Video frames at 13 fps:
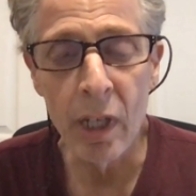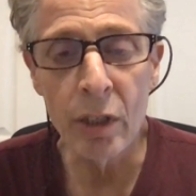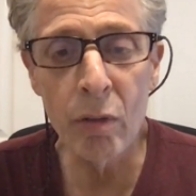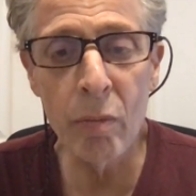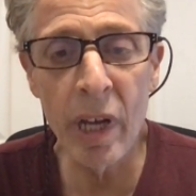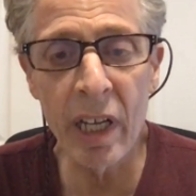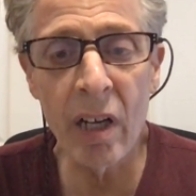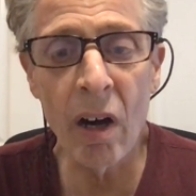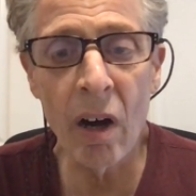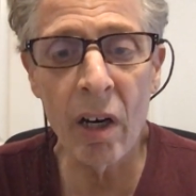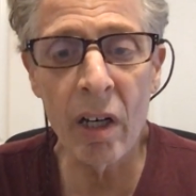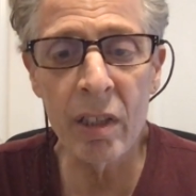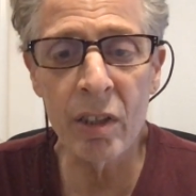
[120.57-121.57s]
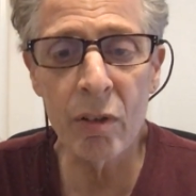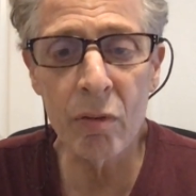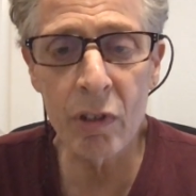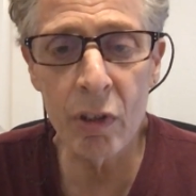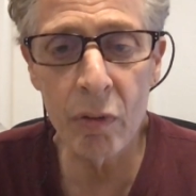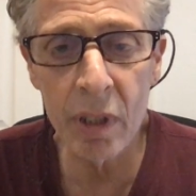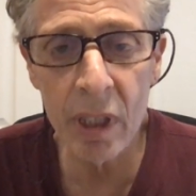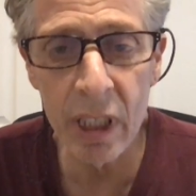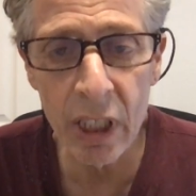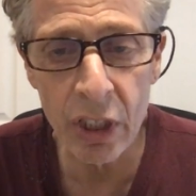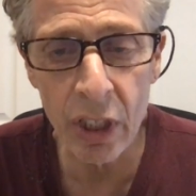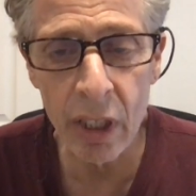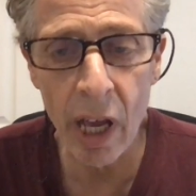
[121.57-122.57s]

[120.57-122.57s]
to make our to, to release a